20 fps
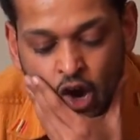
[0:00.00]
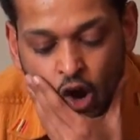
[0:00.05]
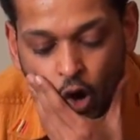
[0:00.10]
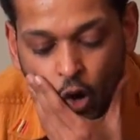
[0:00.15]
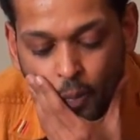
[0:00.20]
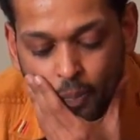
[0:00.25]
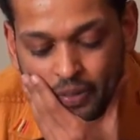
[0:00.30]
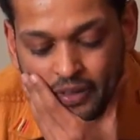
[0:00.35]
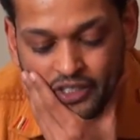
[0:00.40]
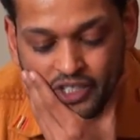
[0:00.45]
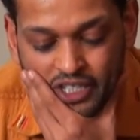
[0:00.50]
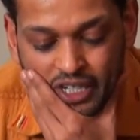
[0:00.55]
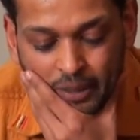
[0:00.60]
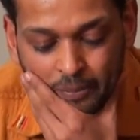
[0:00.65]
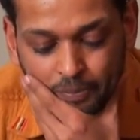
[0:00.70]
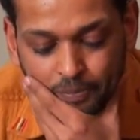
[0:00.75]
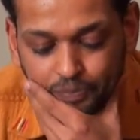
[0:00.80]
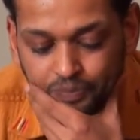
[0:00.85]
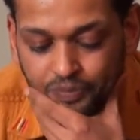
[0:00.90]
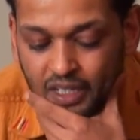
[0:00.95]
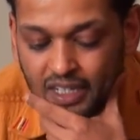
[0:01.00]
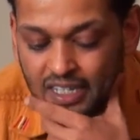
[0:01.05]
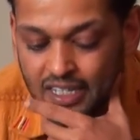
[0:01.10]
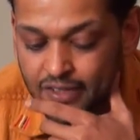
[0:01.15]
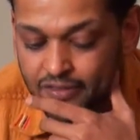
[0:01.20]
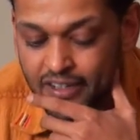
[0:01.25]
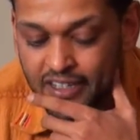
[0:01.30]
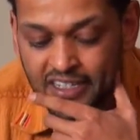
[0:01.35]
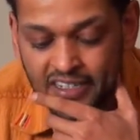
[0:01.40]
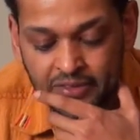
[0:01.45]
opens up
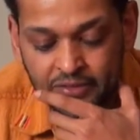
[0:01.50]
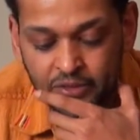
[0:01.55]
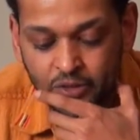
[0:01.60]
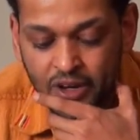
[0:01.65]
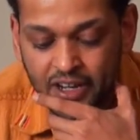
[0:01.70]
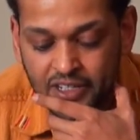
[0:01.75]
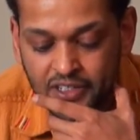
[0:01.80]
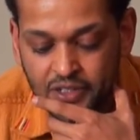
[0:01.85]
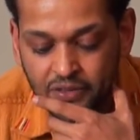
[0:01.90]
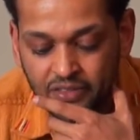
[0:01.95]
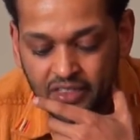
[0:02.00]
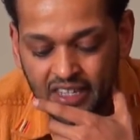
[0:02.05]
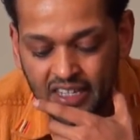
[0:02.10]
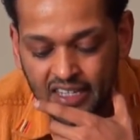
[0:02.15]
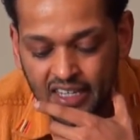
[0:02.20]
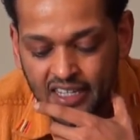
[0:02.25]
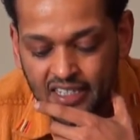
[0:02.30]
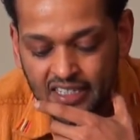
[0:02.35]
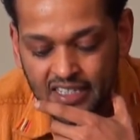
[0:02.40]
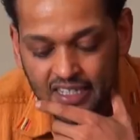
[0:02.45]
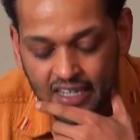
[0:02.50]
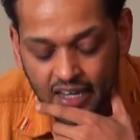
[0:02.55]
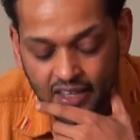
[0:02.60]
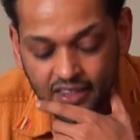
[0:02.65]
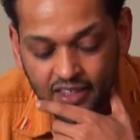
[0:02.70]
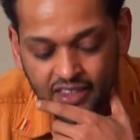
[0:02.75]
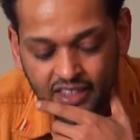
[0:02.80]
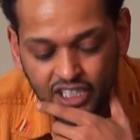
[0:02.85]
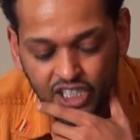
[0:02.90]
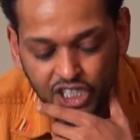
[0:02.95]
innovative ways of thinking
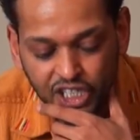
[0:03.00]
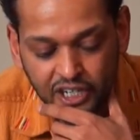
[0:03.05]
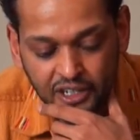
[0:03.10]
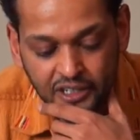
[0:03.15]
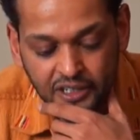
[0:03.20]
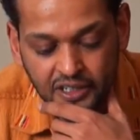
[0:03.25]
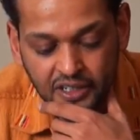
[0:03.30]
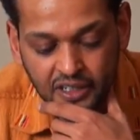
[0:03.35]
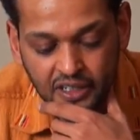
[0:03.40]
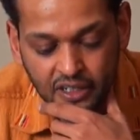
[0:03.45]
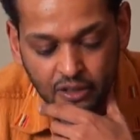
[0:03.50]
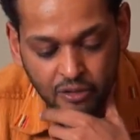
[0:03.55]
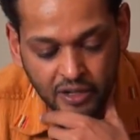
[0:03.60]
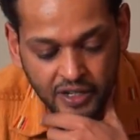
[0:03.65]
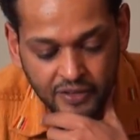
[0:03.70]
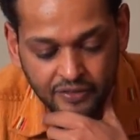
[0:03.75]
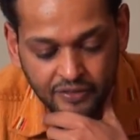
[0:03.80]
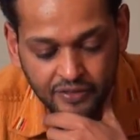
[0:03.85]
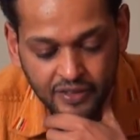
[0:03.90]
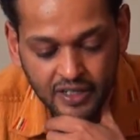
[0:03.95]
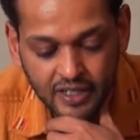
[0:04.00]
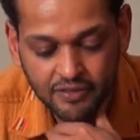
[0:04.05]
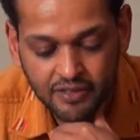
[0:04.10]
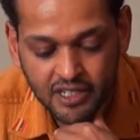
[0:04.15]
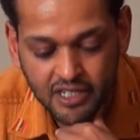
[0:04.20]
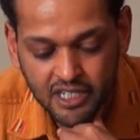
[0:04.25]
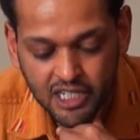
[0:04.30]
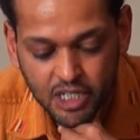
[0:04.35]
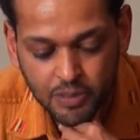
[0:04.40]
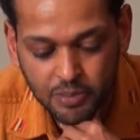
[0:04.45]
together the shared grief of
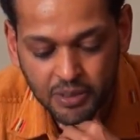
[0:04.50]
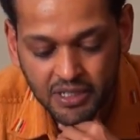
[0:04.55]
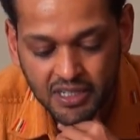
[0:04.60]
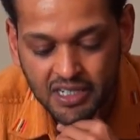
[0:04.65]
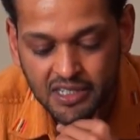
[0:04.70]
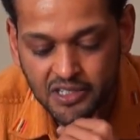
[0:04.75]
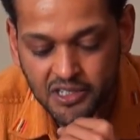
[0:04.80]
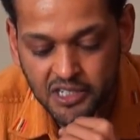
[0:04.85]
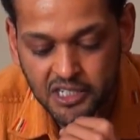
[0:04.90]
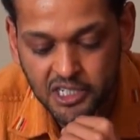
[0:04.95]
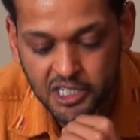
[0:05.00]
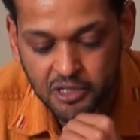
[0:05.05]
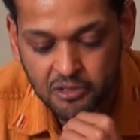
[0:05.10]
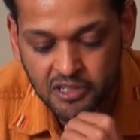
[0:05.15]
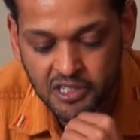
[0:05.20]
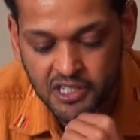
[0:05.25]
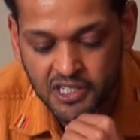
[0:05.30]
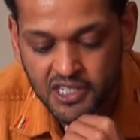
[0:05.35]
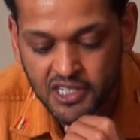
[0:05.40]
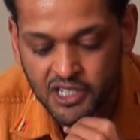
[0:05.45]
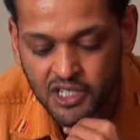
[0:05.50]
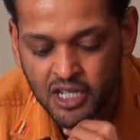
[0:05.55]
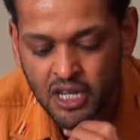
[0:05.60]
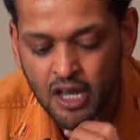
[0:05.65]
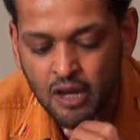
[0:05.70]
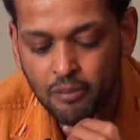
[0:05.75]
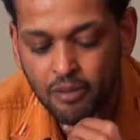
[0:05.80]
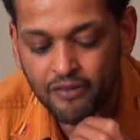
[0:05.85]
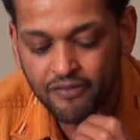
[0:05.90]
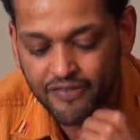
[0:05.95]
the disparate constituencies
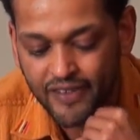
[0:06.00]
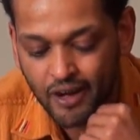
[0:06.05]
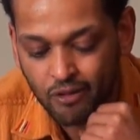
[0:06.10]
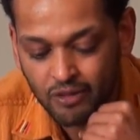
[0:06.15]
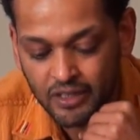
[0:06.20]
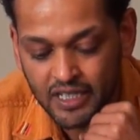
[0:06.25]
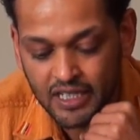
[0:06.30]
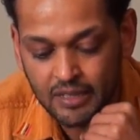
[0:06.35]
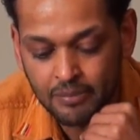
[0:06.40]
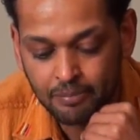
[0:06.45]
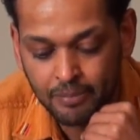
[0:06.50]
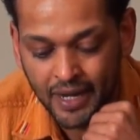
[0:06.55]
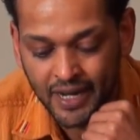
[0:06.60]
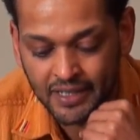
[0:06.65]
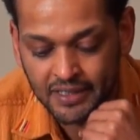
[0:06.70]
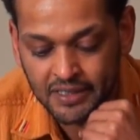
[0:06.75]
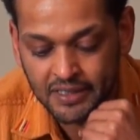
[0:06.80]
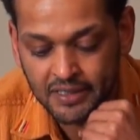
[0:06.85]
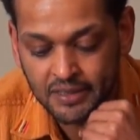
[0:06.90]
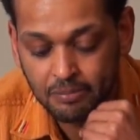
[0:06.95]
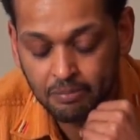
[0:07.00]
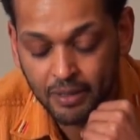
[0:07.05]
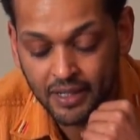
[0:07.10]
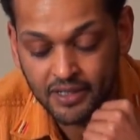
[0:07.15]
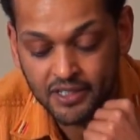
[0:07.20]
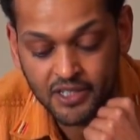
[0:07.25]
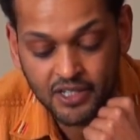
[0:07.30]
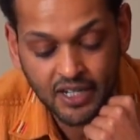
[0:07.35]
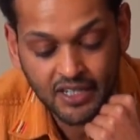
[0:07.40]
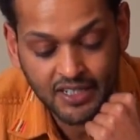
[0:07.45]
profoundly impacted by
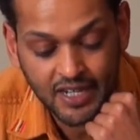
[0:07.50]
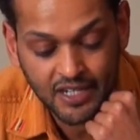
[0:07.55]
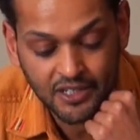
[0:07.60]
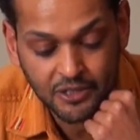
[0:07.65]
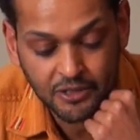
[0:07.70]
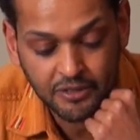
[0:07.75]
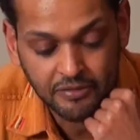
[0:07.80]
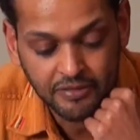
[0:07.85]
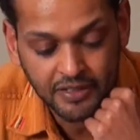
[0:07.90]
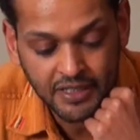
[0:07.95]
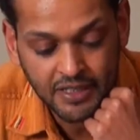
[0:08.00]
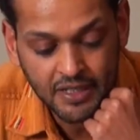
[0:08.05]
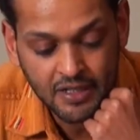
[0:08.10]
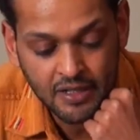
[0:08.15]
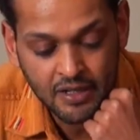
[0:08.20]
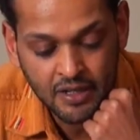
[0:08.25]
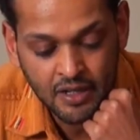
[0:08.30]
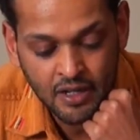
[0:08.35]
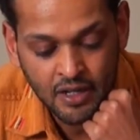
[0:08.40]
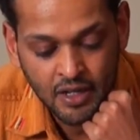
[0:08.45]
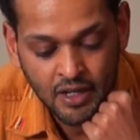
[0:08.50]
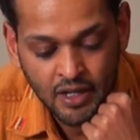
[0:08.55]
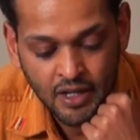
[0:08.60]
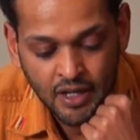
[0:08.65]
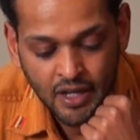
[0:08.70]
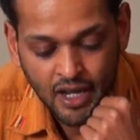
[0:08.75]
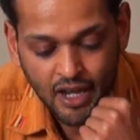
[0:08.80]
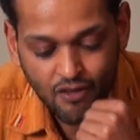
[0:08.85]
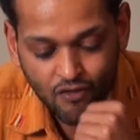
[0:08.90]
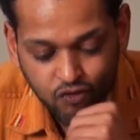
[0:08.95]
this catastrophe.
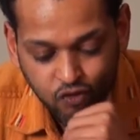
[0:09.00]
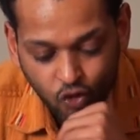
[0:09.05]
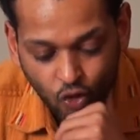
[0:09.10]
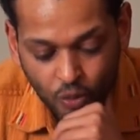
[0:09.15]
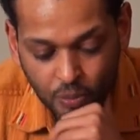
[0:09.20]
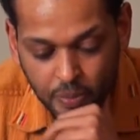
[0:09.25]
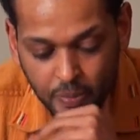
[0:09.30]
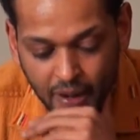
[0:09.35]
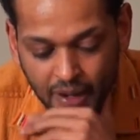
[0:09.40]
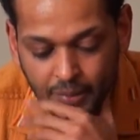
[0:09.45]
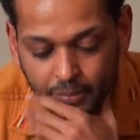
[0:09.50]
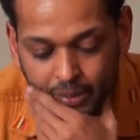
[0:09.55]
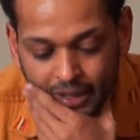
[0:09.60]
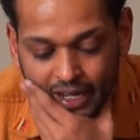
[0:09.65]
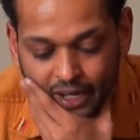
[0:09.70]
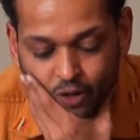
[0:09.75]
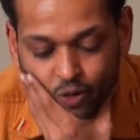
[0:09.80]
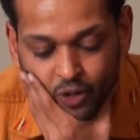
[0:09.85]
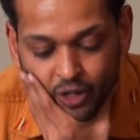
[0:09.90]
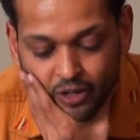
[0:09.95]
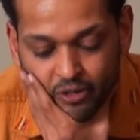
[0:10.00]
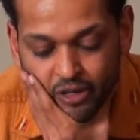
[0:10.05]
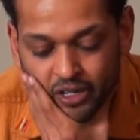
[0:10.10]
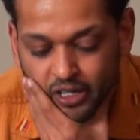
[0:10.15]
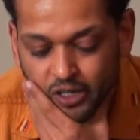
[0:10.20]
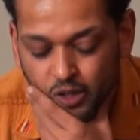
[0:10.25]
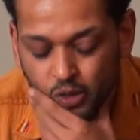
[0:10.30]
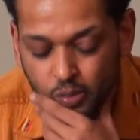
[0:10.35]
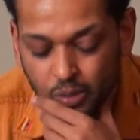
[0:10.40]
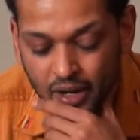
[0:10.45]
Informed by Black queer
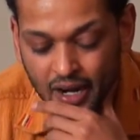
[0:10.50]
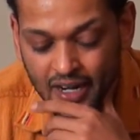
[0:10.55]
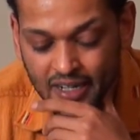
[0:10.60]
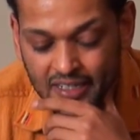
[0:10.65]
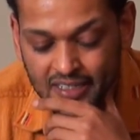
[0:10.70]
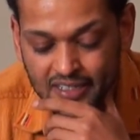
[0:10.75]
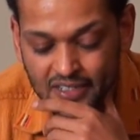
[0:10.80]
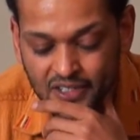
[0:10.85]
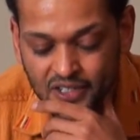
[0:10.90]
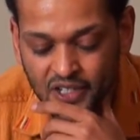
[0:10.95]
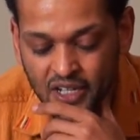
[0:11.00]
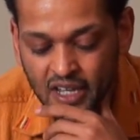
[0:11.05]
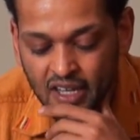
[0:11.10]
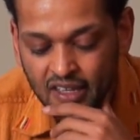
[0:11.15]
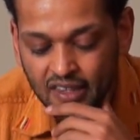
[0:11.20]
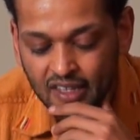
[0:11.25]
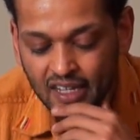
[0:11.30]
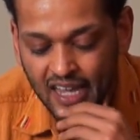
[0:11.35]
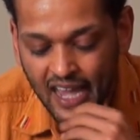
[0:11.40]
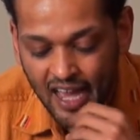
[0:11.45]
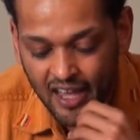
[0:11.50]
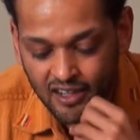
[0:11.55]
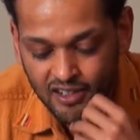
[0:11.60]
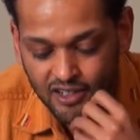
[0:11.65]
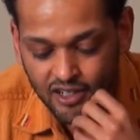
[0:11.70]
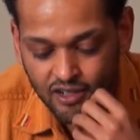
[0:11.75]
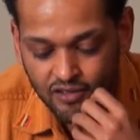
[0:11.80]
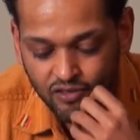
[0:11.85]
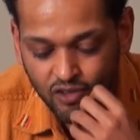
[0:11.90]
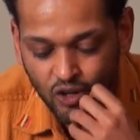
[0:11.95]
critical practice, the
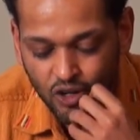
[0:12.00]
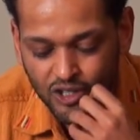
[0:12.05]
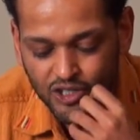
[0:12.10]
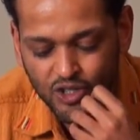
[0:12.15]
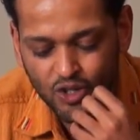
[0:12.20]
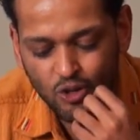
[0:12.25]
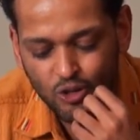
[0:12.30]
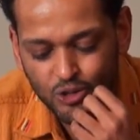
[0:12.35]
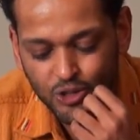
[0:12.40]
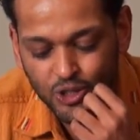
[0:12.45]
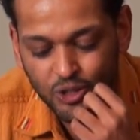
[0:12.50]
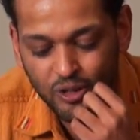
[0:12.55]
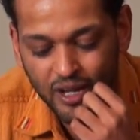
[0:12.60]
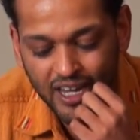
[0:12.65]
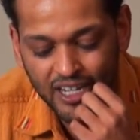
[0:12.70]
Calendar of Loss also